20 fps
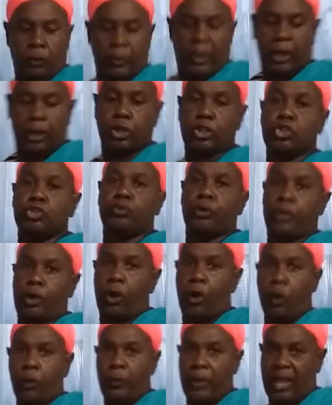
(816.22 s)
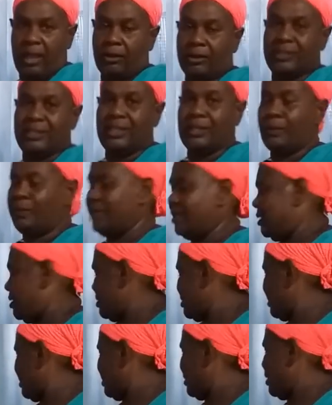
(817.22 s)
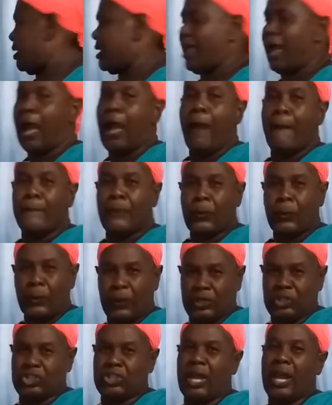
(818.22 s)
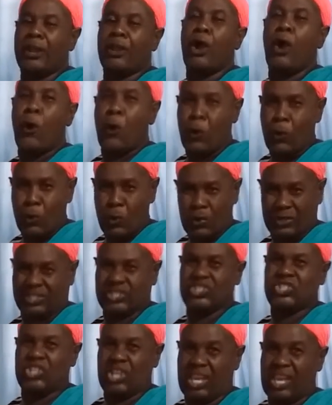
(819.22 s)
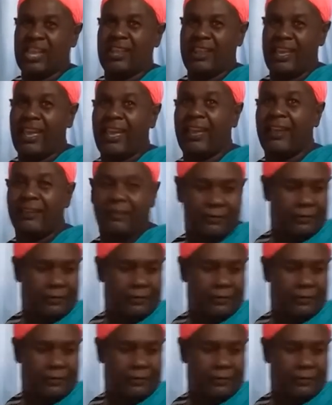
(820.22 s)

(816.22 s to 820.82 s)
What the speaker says: we're going to show you how we're going to deal with this thing, pressured roast chicken, eh?